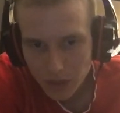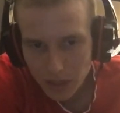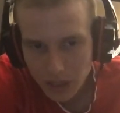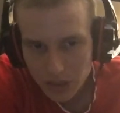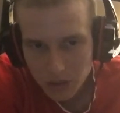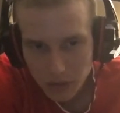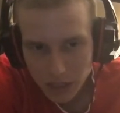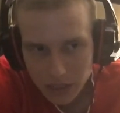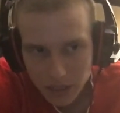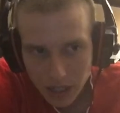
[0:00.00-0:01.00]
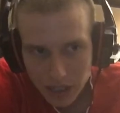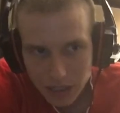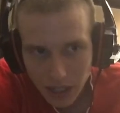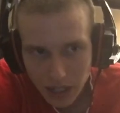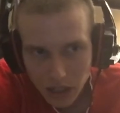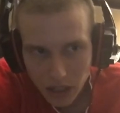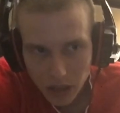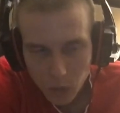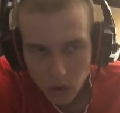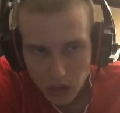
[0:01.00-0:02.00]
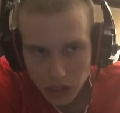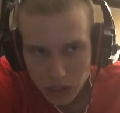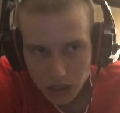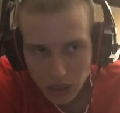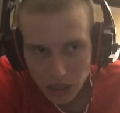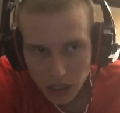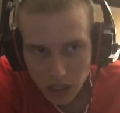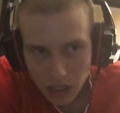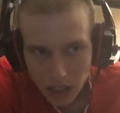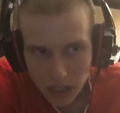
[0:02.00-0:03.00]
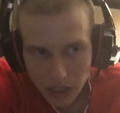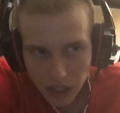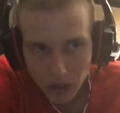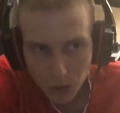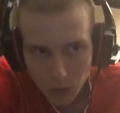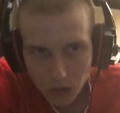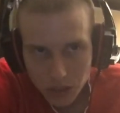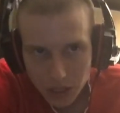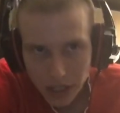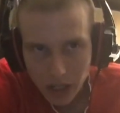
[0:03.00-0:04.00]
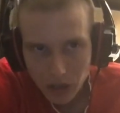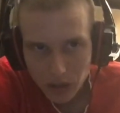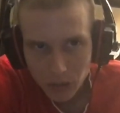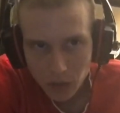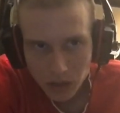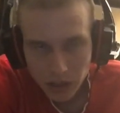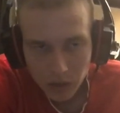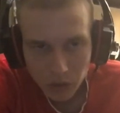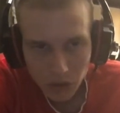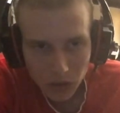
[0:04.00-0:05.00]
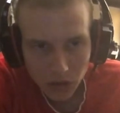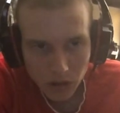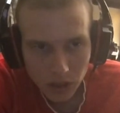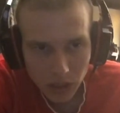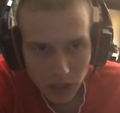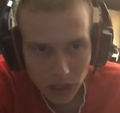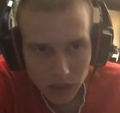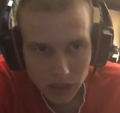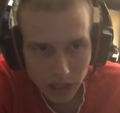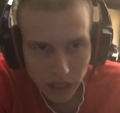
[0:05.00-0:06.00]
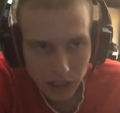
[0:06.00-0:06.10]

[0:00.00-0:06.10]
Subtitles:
is the Red Sox got a lot worse. they are worse now than what they were, say,